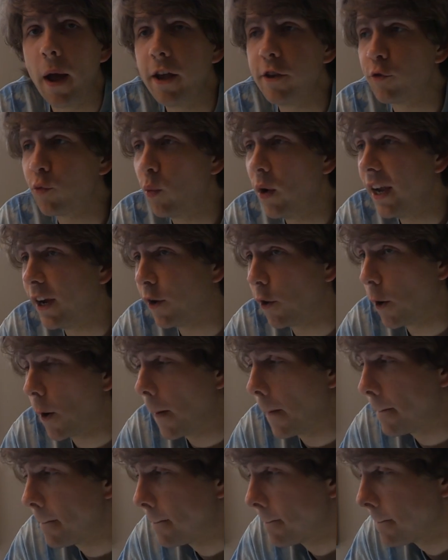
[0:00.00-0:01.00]
is
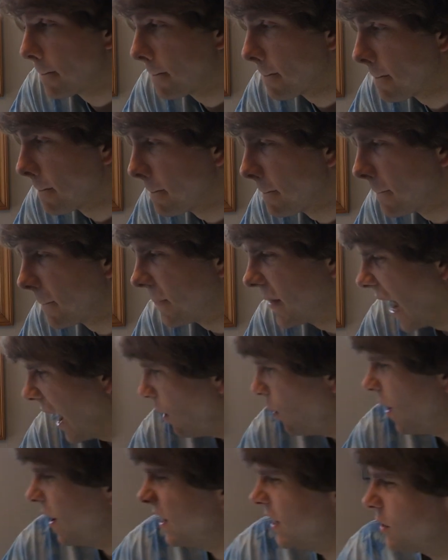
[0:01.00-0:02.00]
weaker.
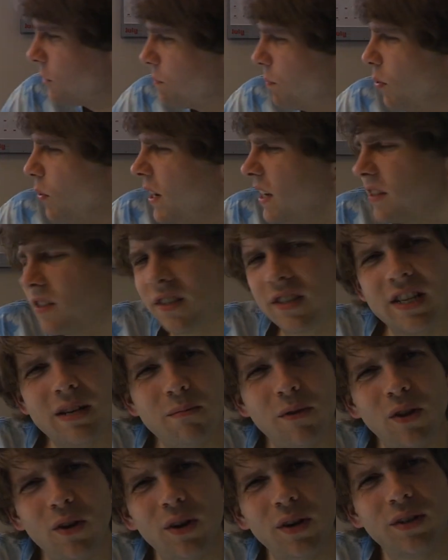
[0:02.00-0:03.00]
That one is pretty
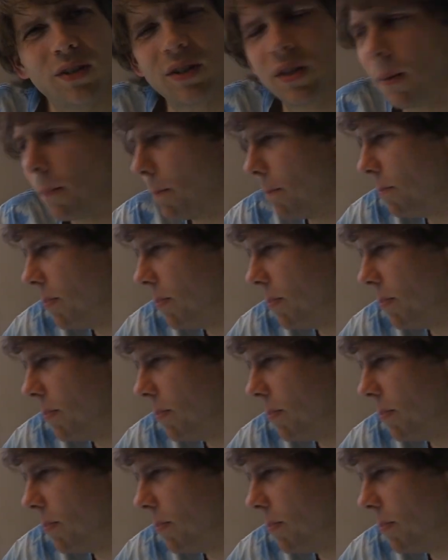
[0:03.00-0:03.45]
similar to the